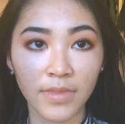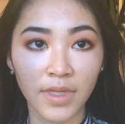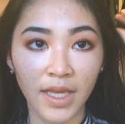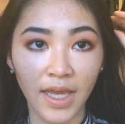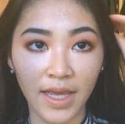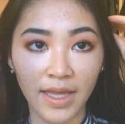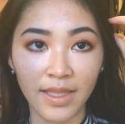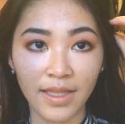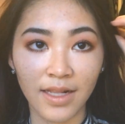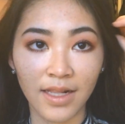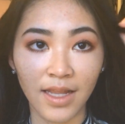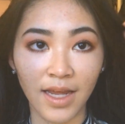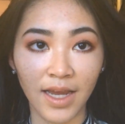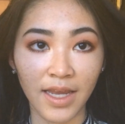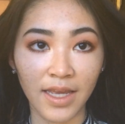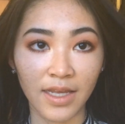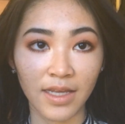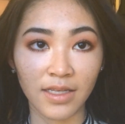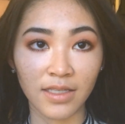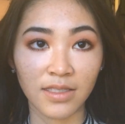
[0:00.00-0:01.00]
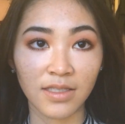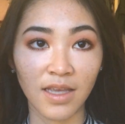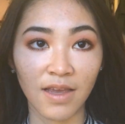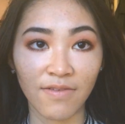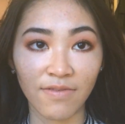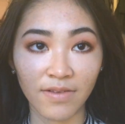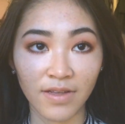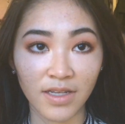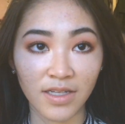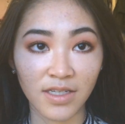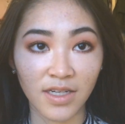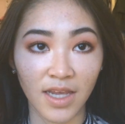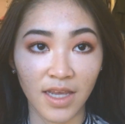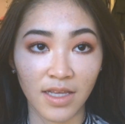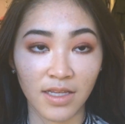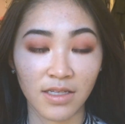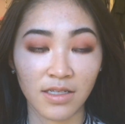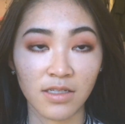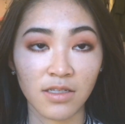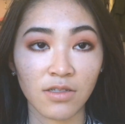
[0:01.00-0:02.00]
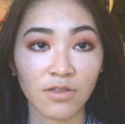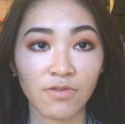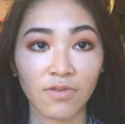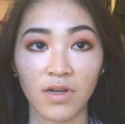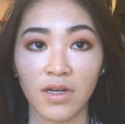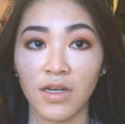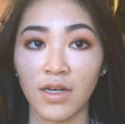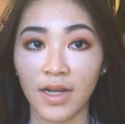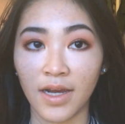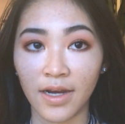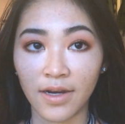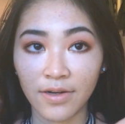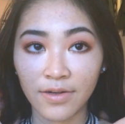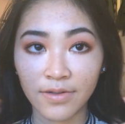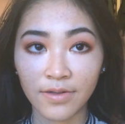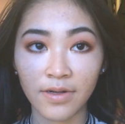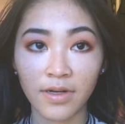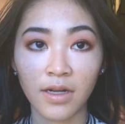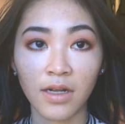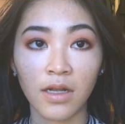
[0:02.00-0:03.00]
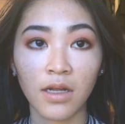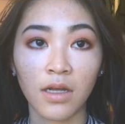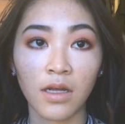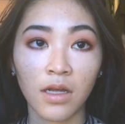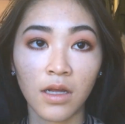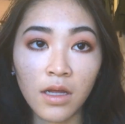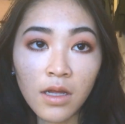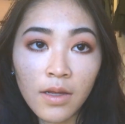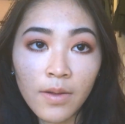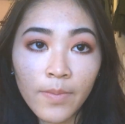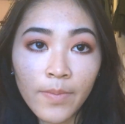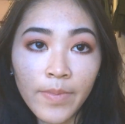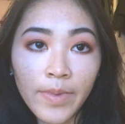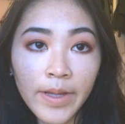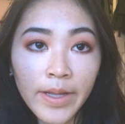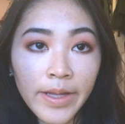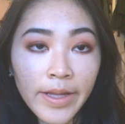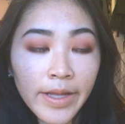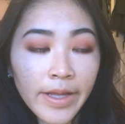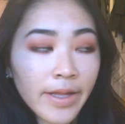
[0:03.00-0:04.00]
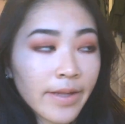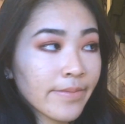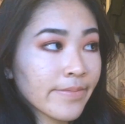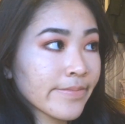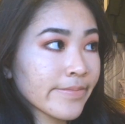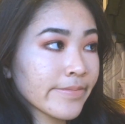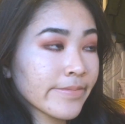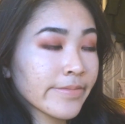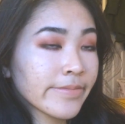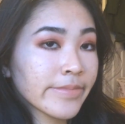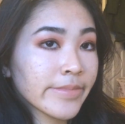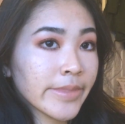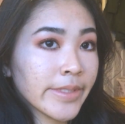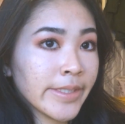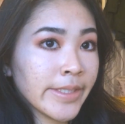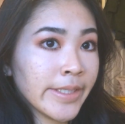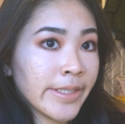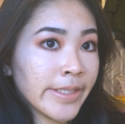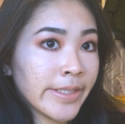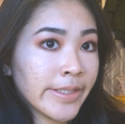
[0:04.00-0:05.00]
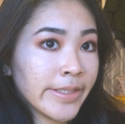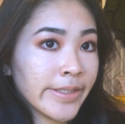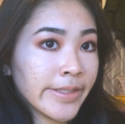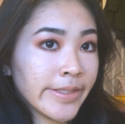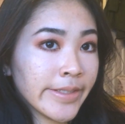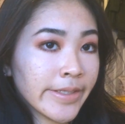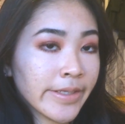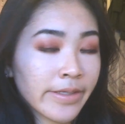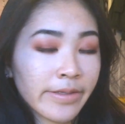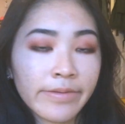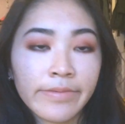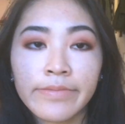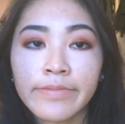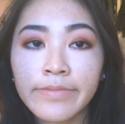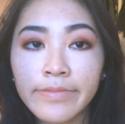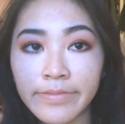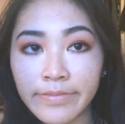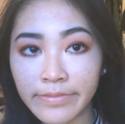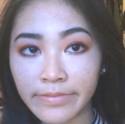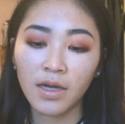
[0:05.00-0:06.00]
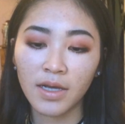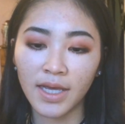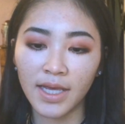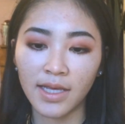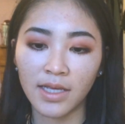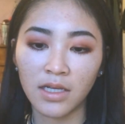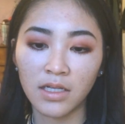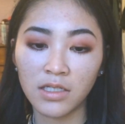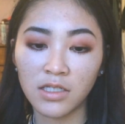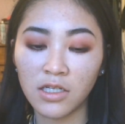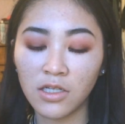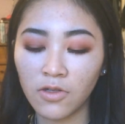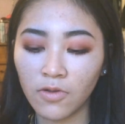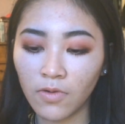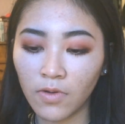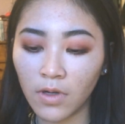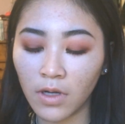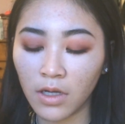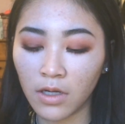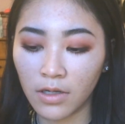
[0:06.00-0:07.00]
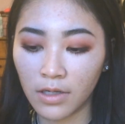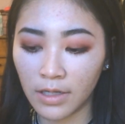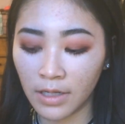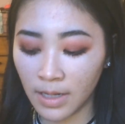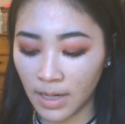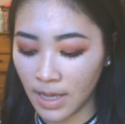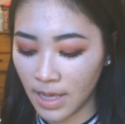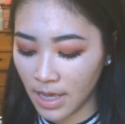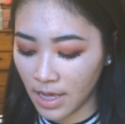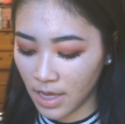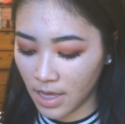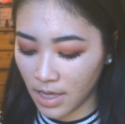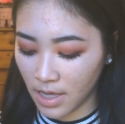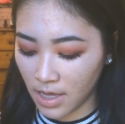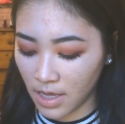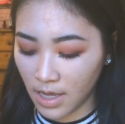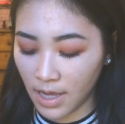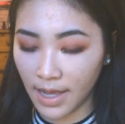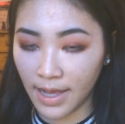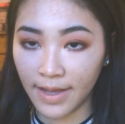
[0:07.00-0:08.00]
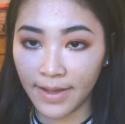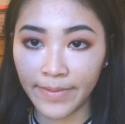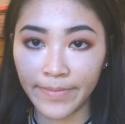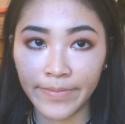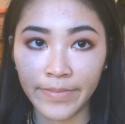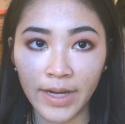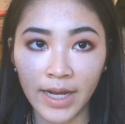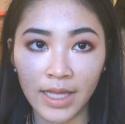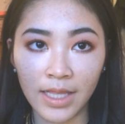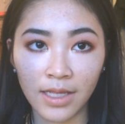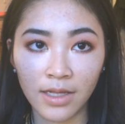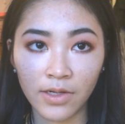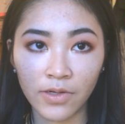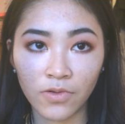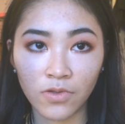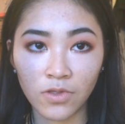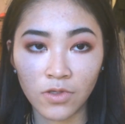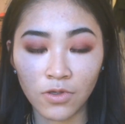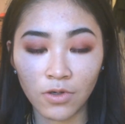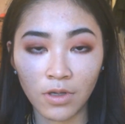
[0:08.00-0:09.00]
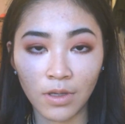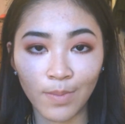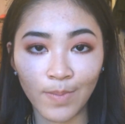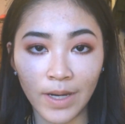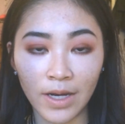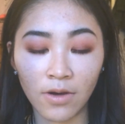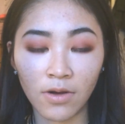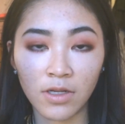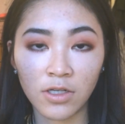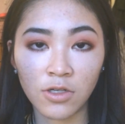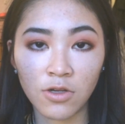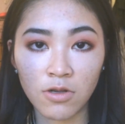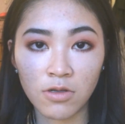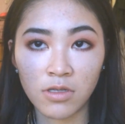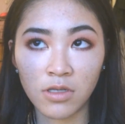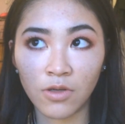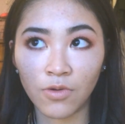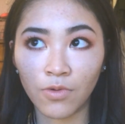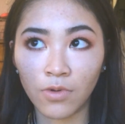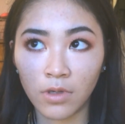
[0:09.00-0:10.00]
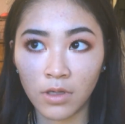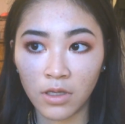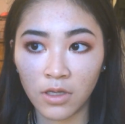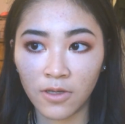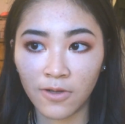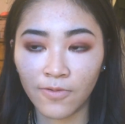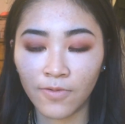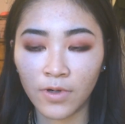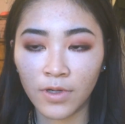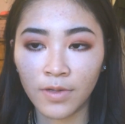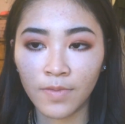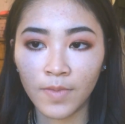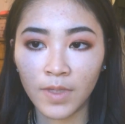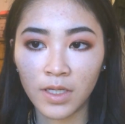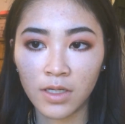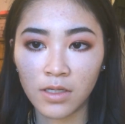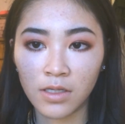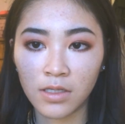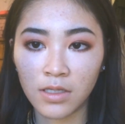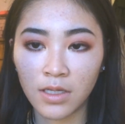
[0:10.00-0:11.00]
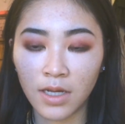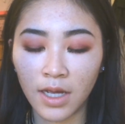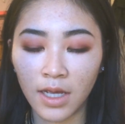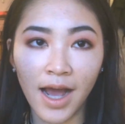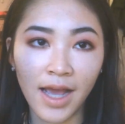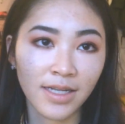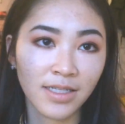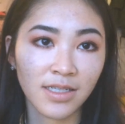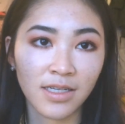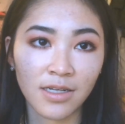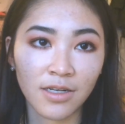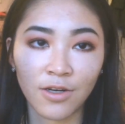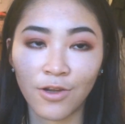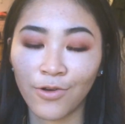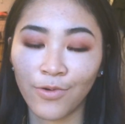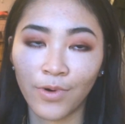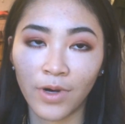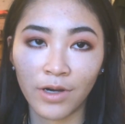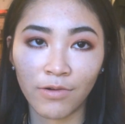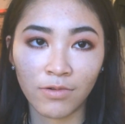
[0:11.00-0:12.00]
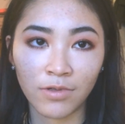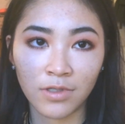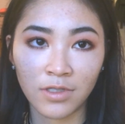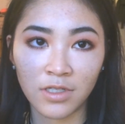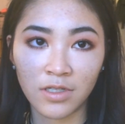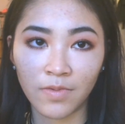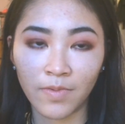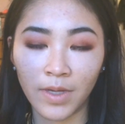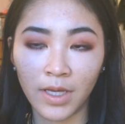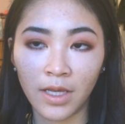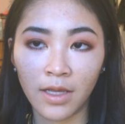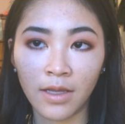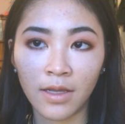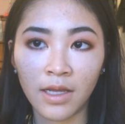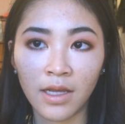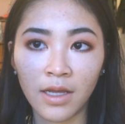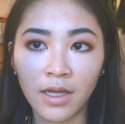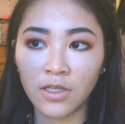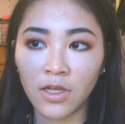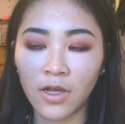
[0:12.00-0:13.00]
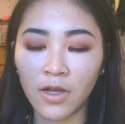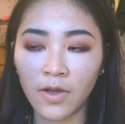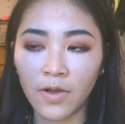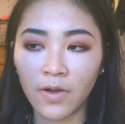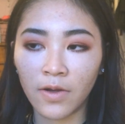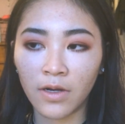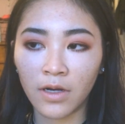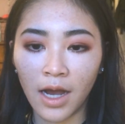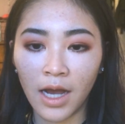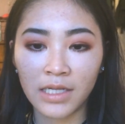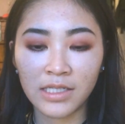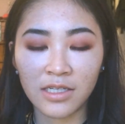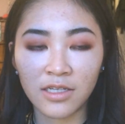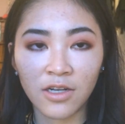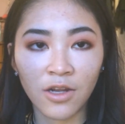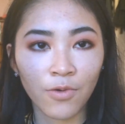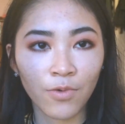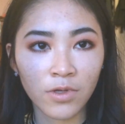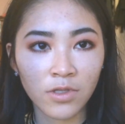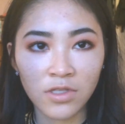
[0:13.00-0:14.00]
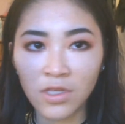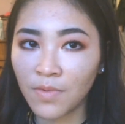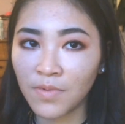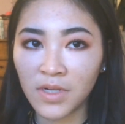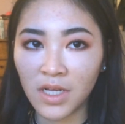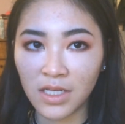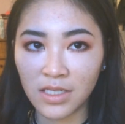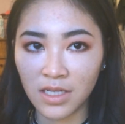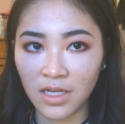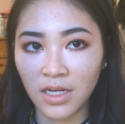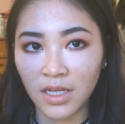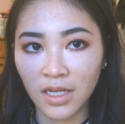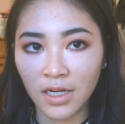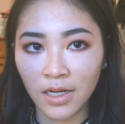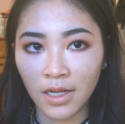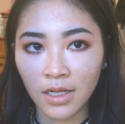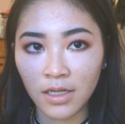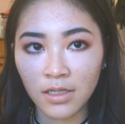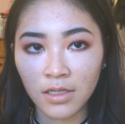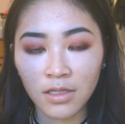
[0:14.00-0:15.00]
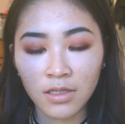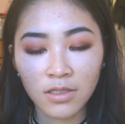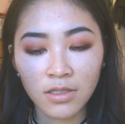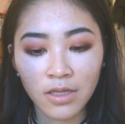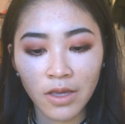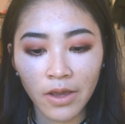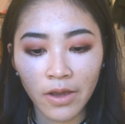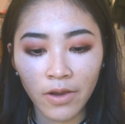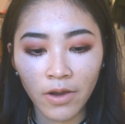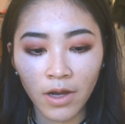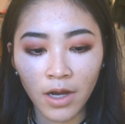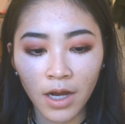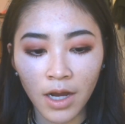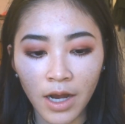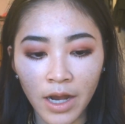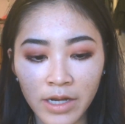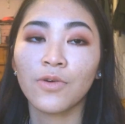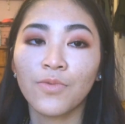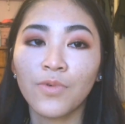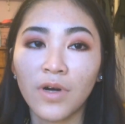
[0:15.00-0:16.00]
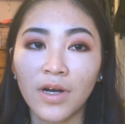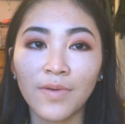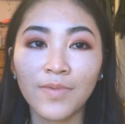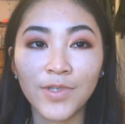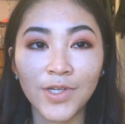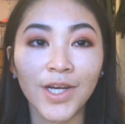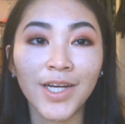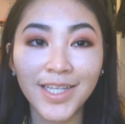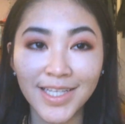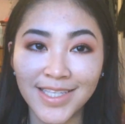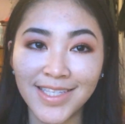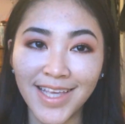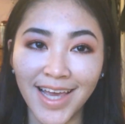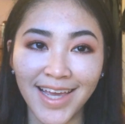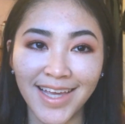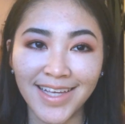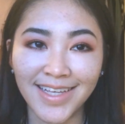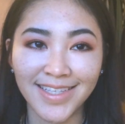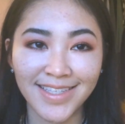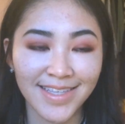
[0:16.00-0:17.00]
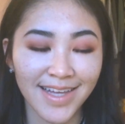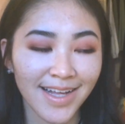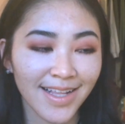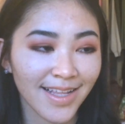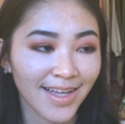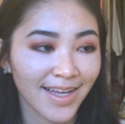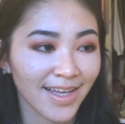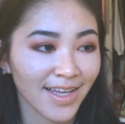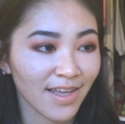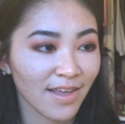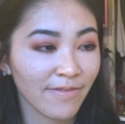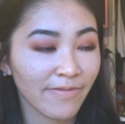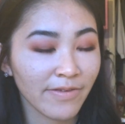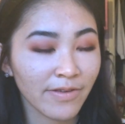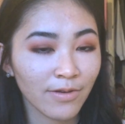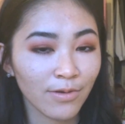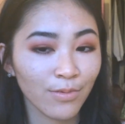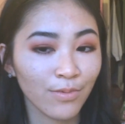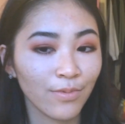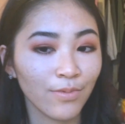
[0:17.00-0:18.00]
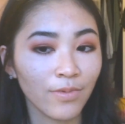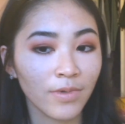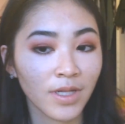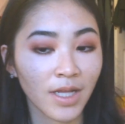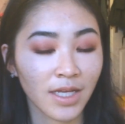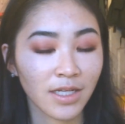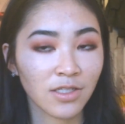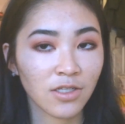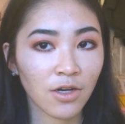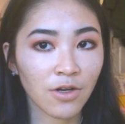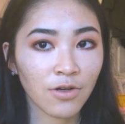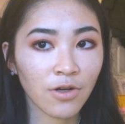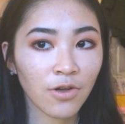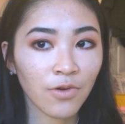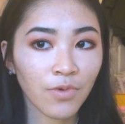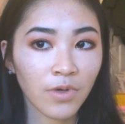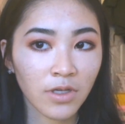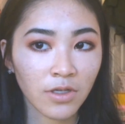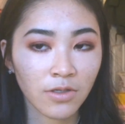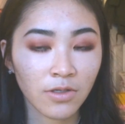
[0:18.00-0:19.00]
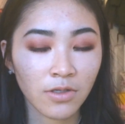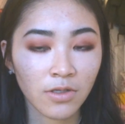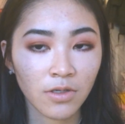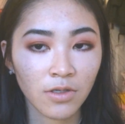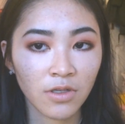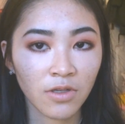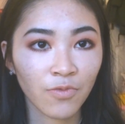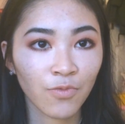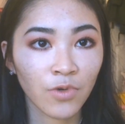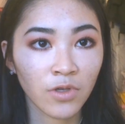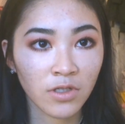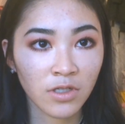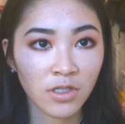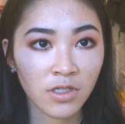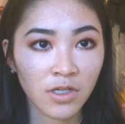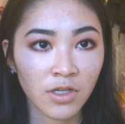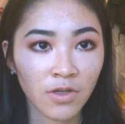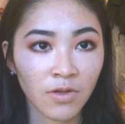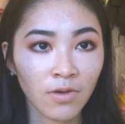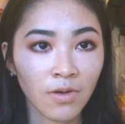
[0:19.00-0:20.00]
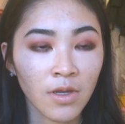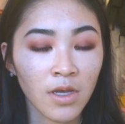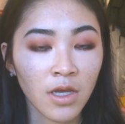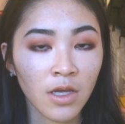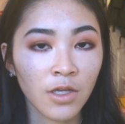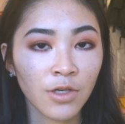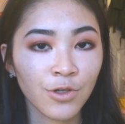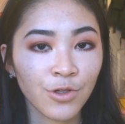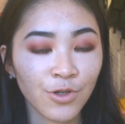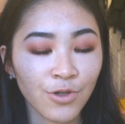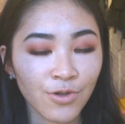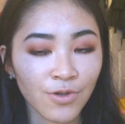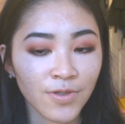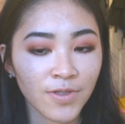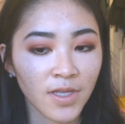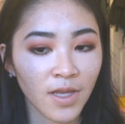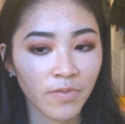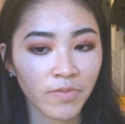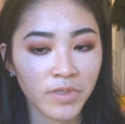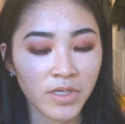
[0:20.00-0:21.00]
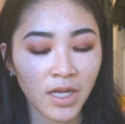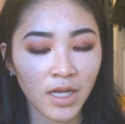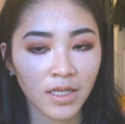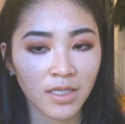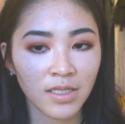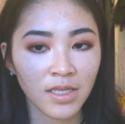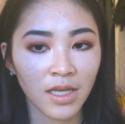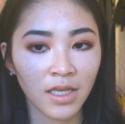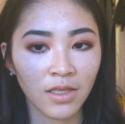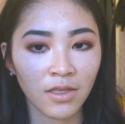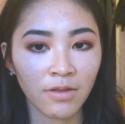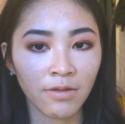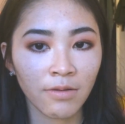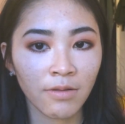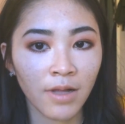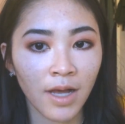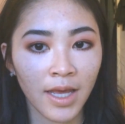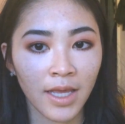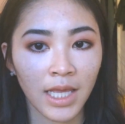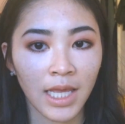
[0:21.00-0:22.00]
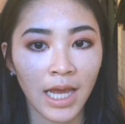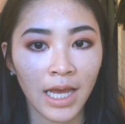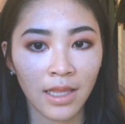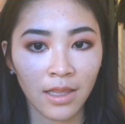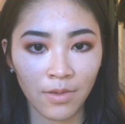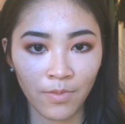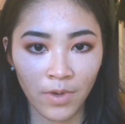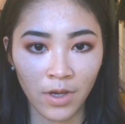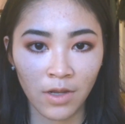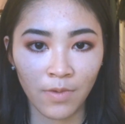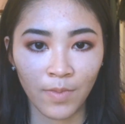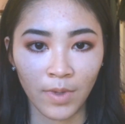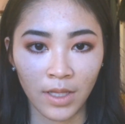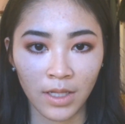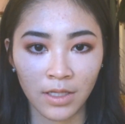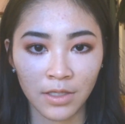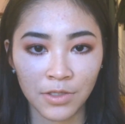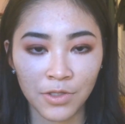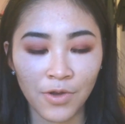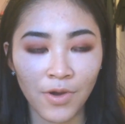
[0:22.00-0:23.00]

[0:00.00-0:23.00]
Okay, the lighting has definitely changed right now, but yeah. Okay, continuing on. I think I was talking about choosing what you want, because like, I didn't know what I wanted to be, so I didn't know what subjects I needed. So what I'm trying to say is that like, if you like don't know what you want to do, choose subjects that you like at the moment.